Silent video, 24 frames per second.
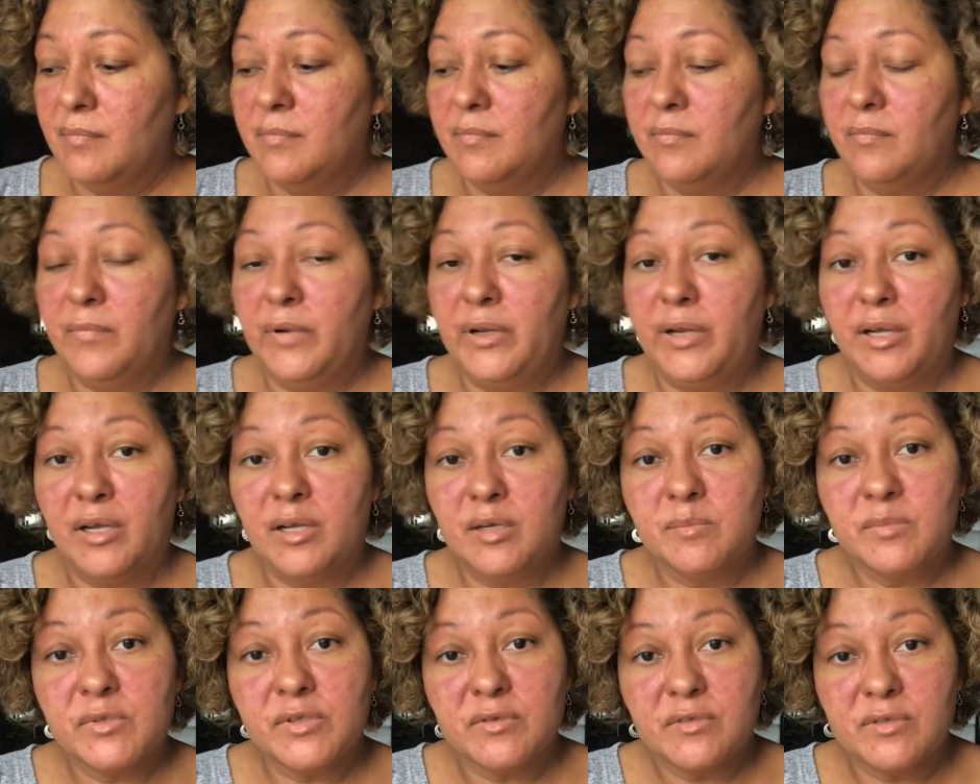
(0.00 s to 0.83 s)
When it
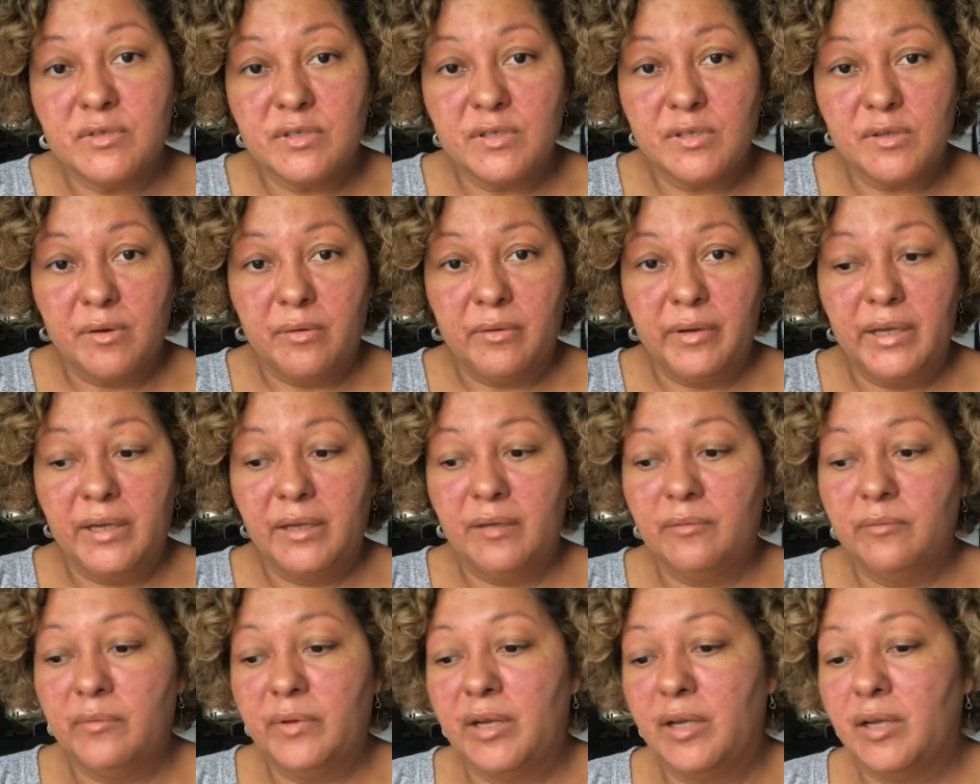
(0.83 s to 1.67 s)
comes to the
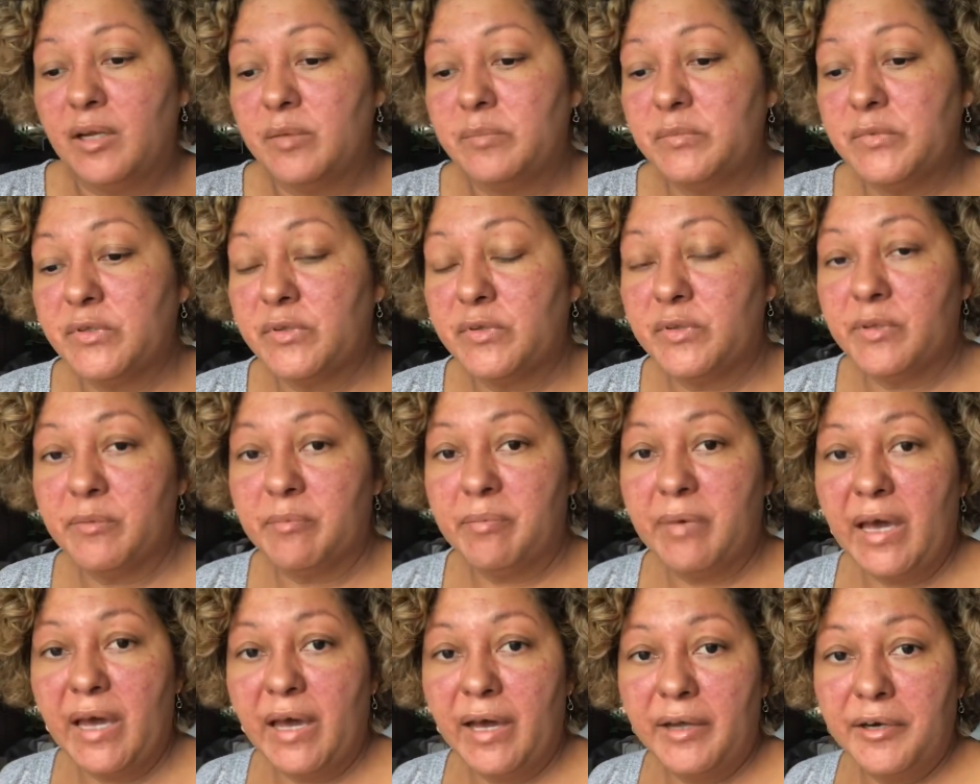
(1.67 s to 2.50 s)
sewing, when it comes to the
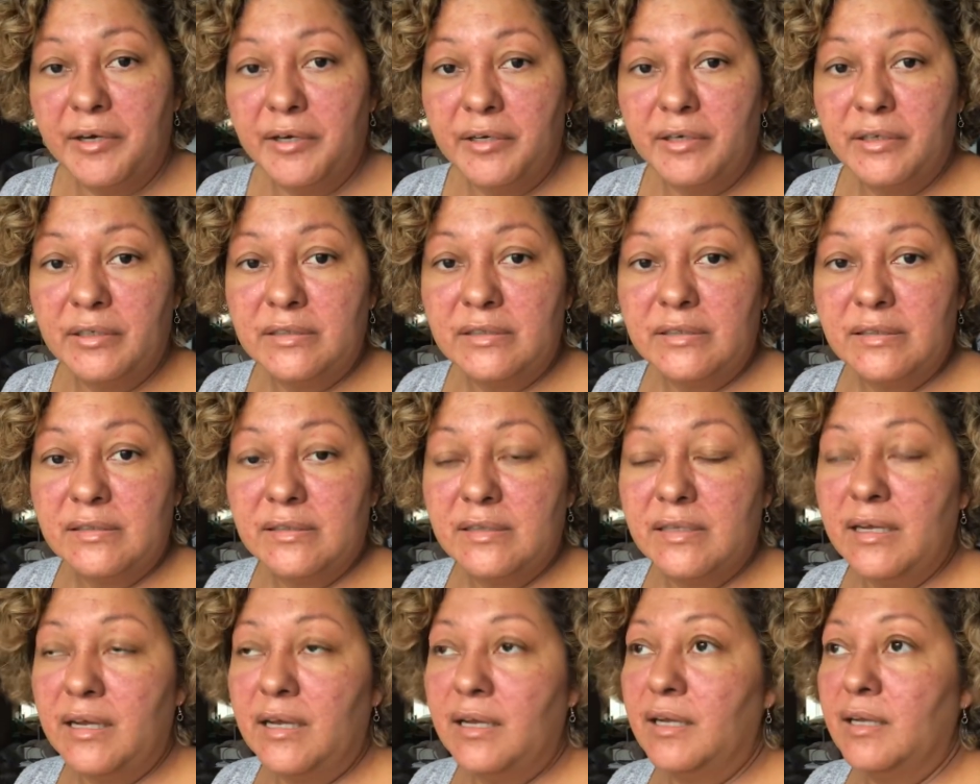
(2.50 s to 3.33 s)
pattern